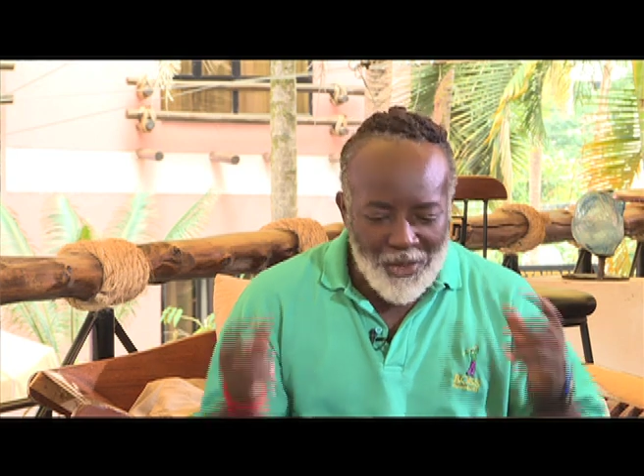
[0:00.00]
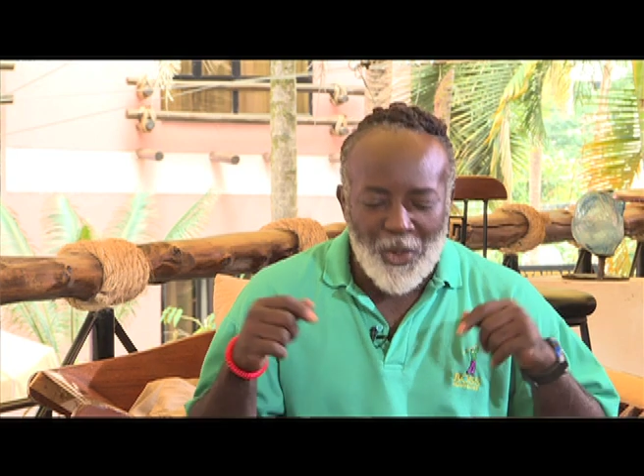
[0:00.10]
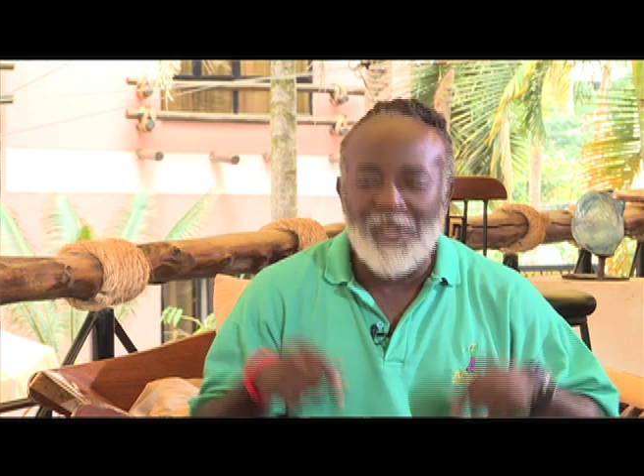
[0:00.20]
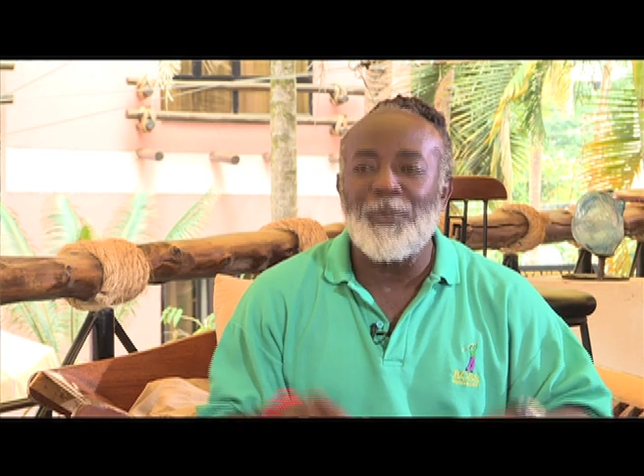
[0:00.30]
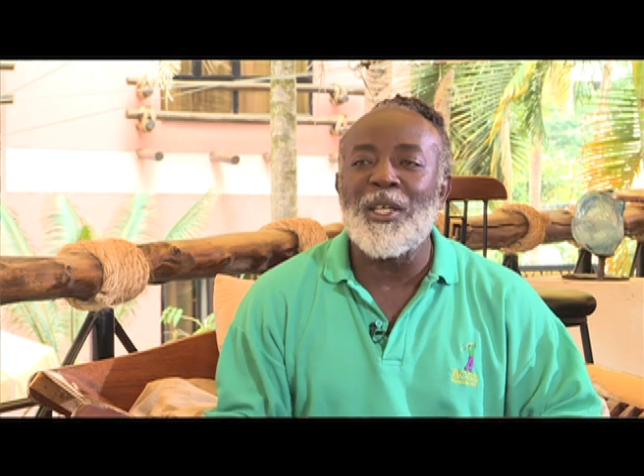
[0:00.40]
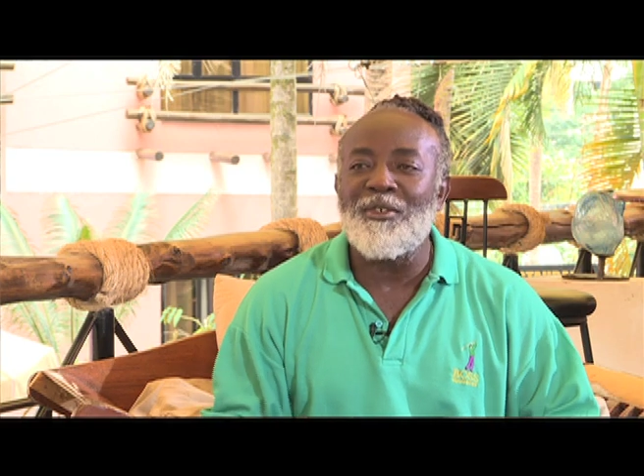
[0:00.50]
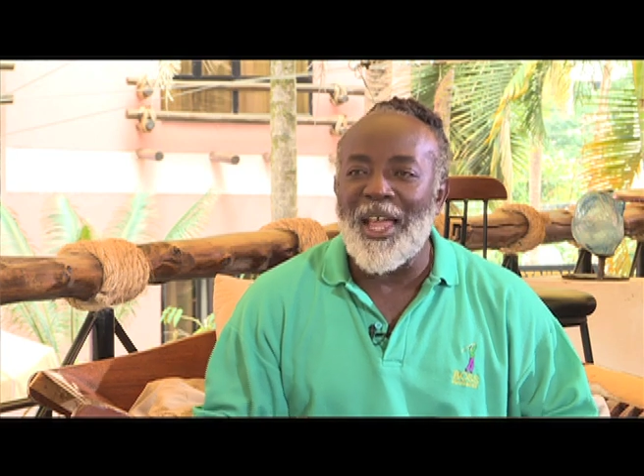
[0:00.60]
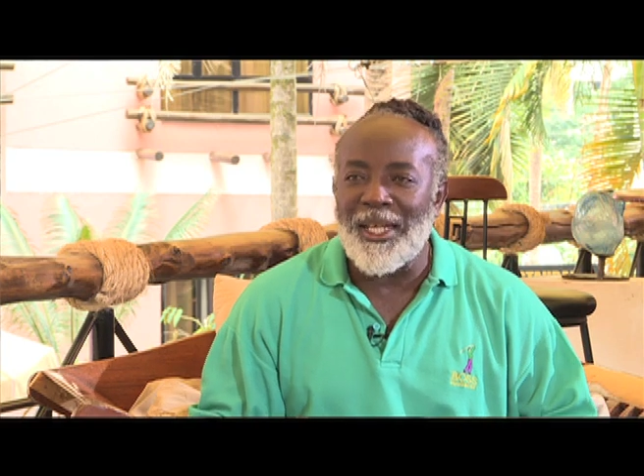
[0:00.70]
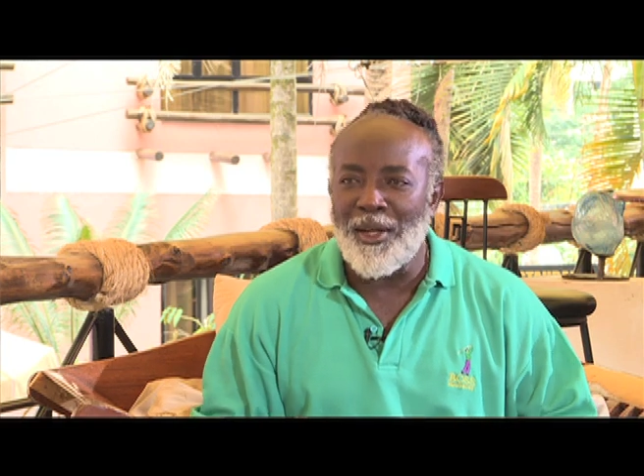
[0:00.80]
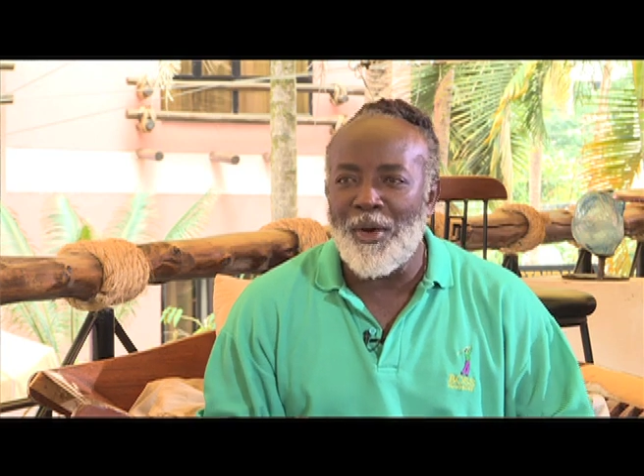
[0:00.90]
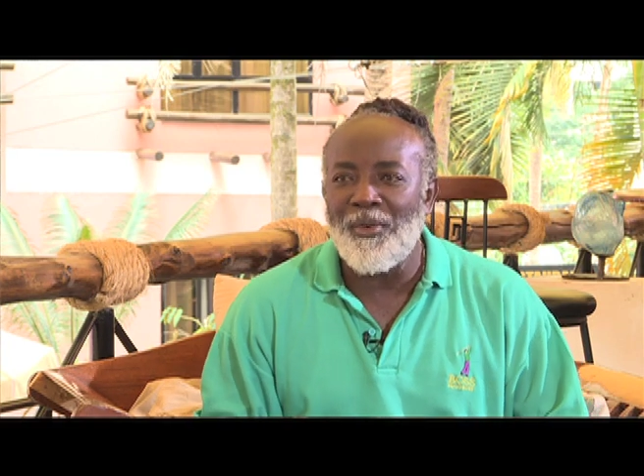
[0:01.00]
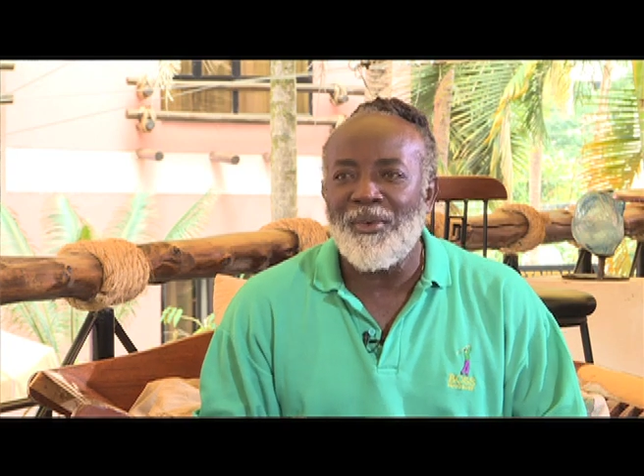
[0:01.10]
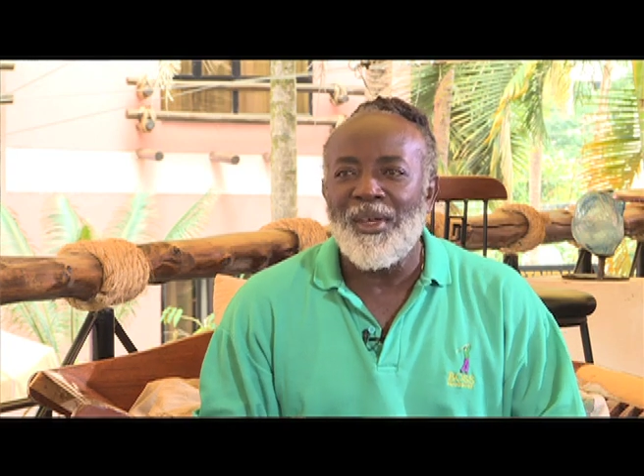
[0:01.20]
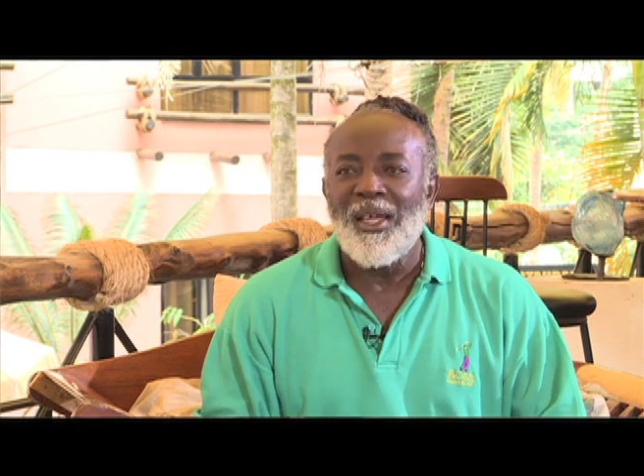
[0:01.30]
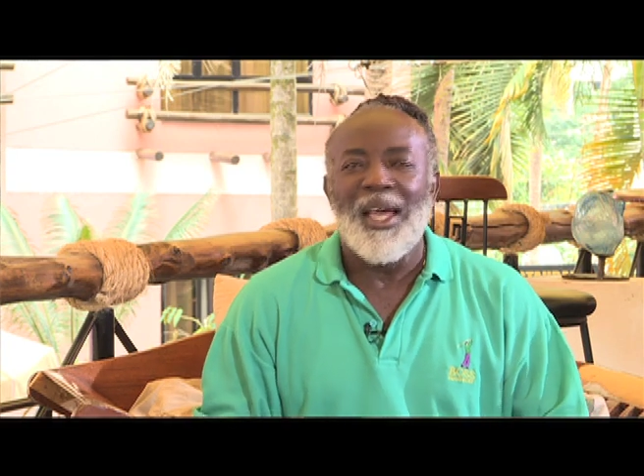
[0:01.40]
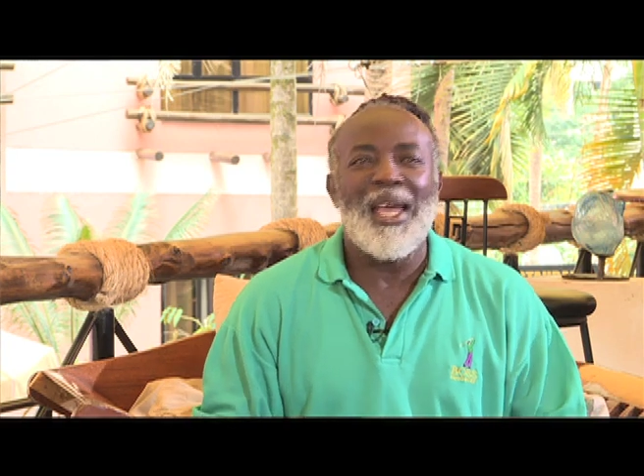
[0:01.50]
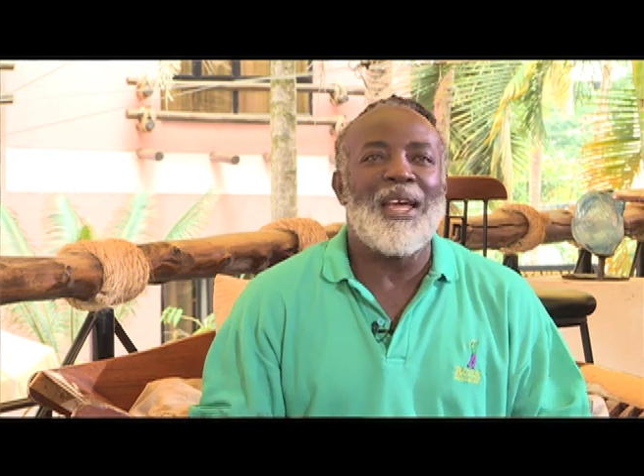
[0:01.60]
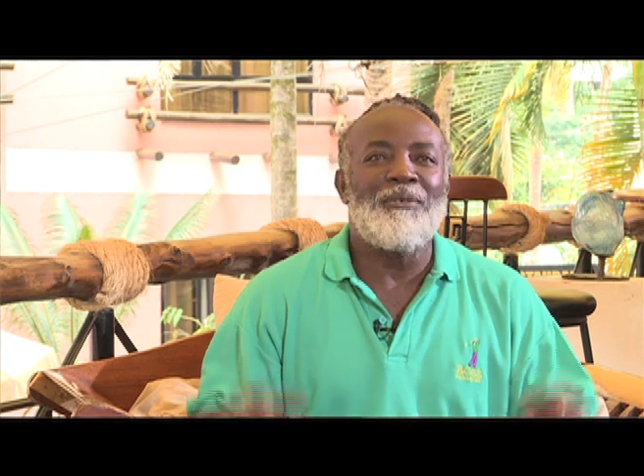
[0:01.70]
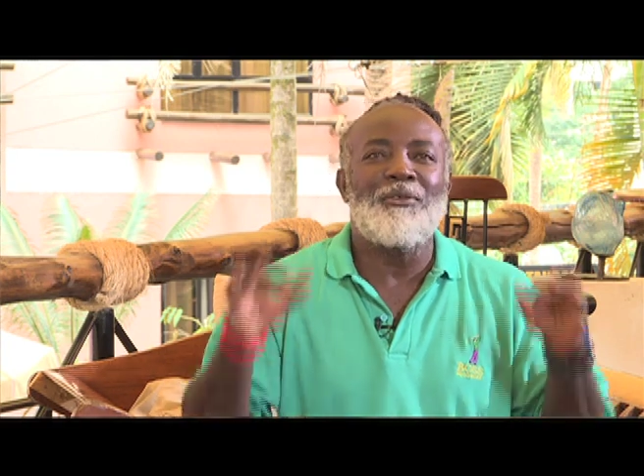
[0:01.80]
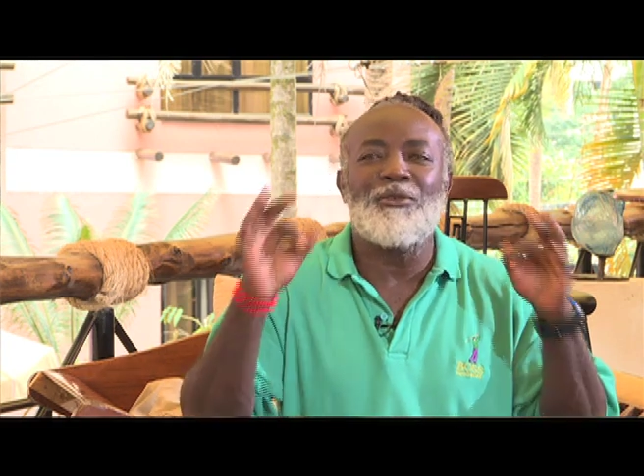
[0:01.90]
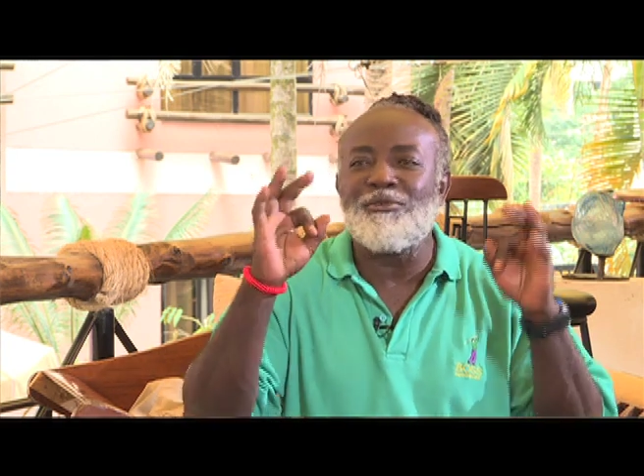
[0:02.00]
As we speak right now, I have